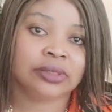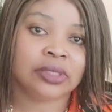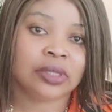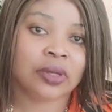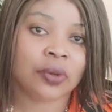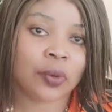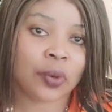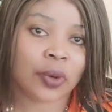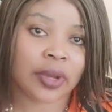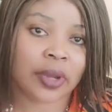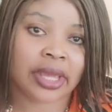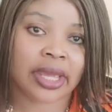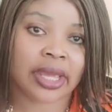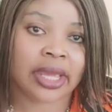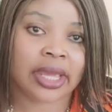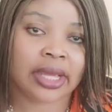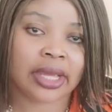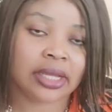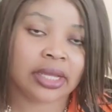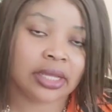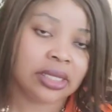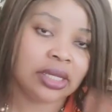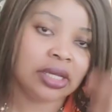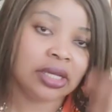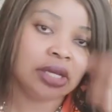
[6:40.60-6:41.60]

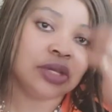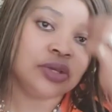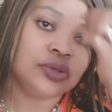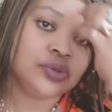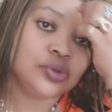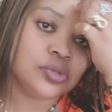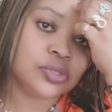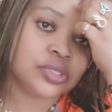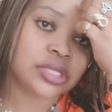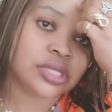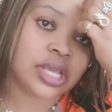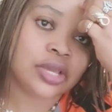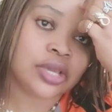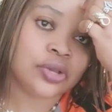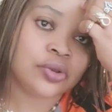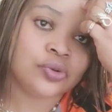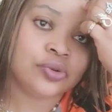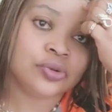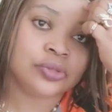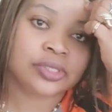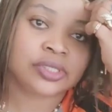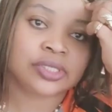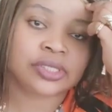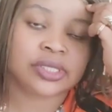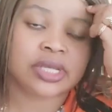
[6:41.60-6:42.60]
Okay, use a
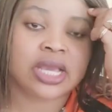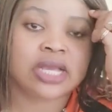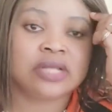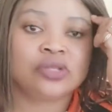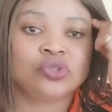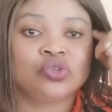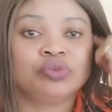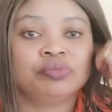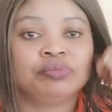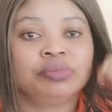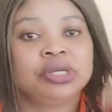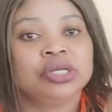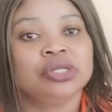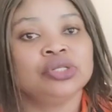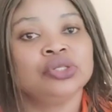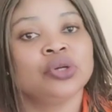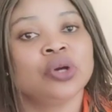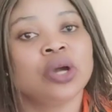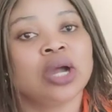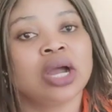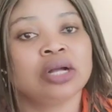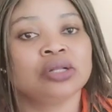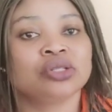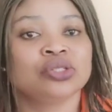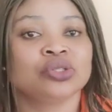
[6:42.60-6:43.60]
good scale to measure
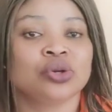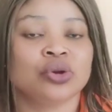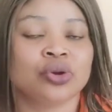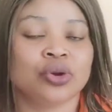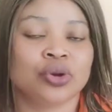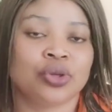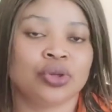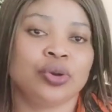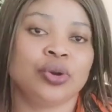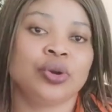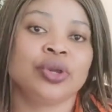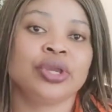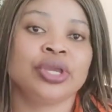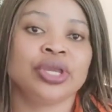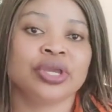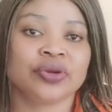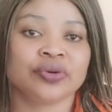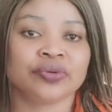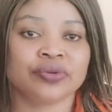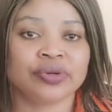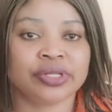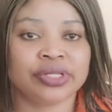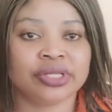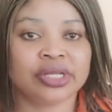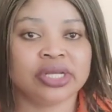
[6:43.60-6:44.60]
out all your
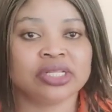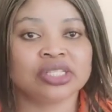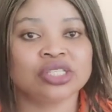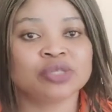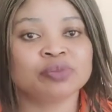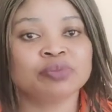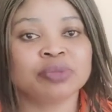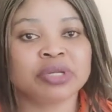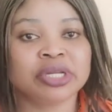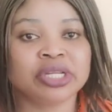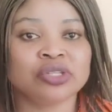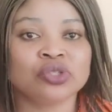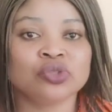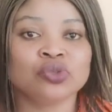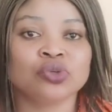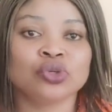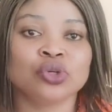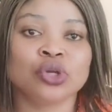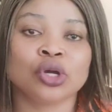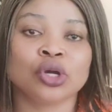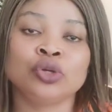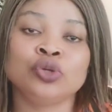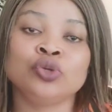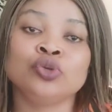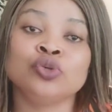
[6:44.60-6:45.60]
ingredients. Please do
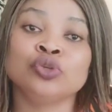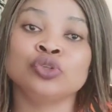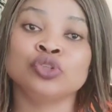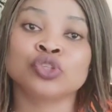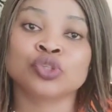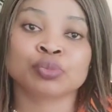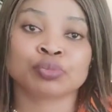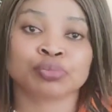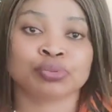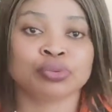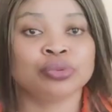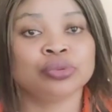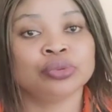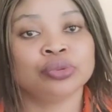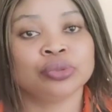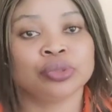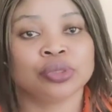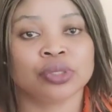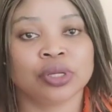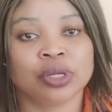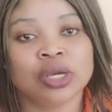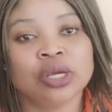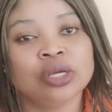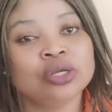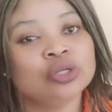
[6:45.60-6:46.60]
not use spoon
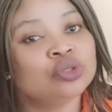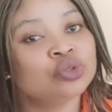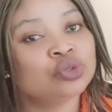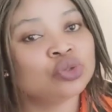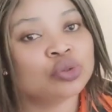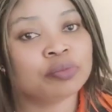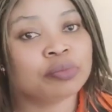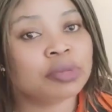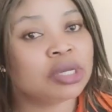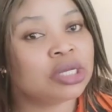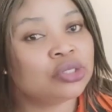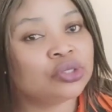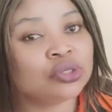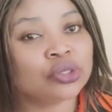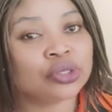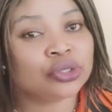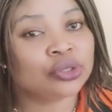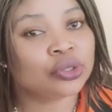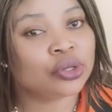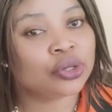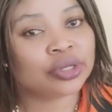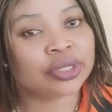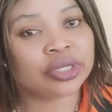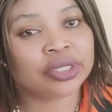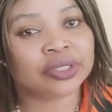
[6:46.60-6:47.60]
to measure
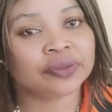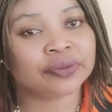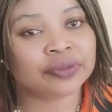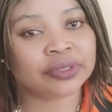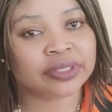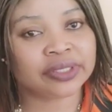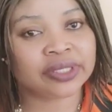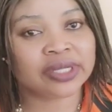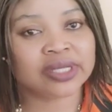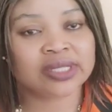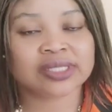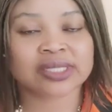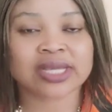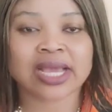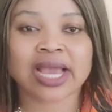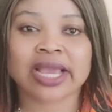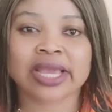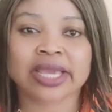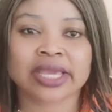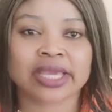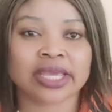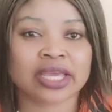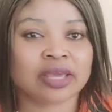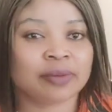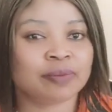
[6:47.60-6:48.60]
your ingredients. I
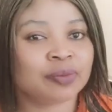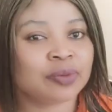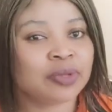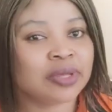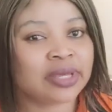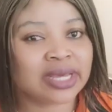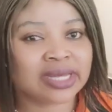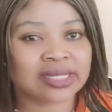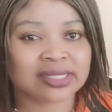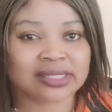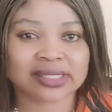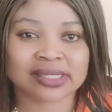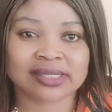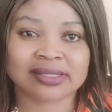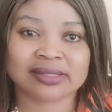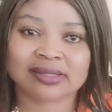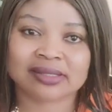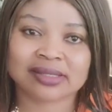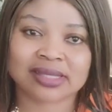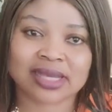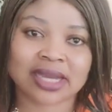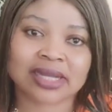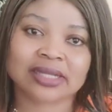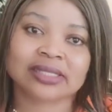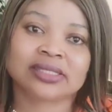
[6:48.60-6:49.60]
keep getting
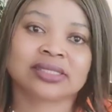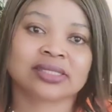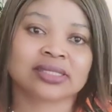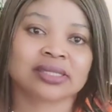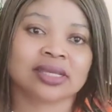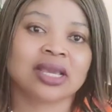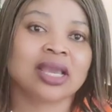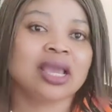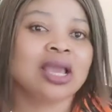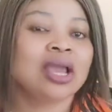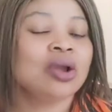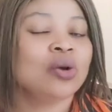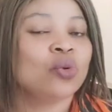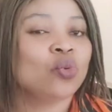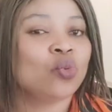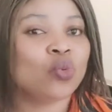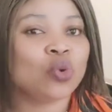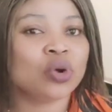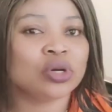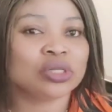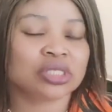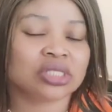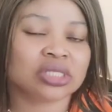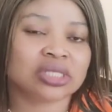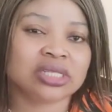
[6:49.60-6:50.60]
that.
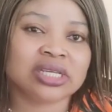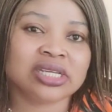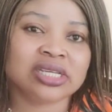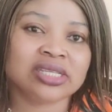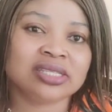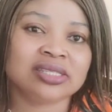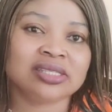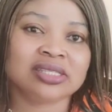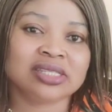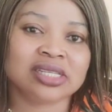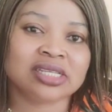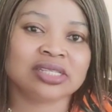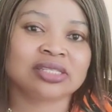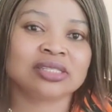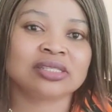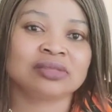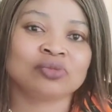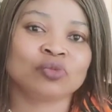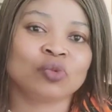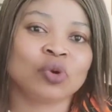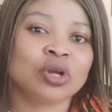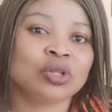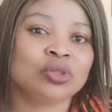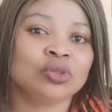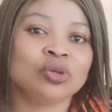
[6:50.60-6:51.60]
What is this?
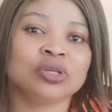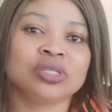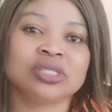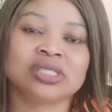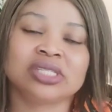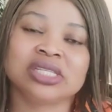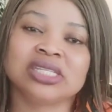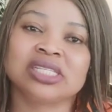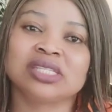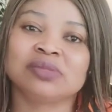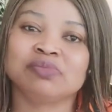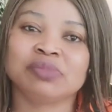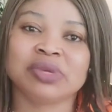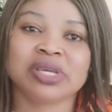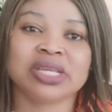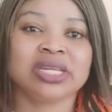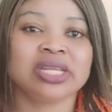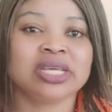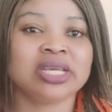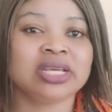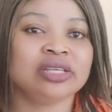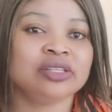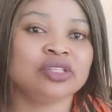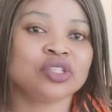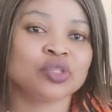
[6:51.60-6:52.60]
What does this mean
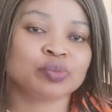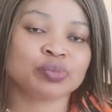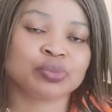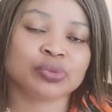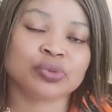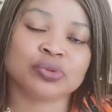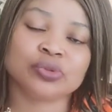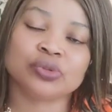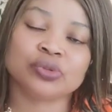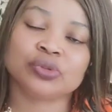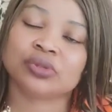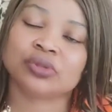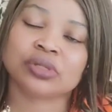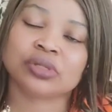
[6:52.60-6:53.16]
in spoon?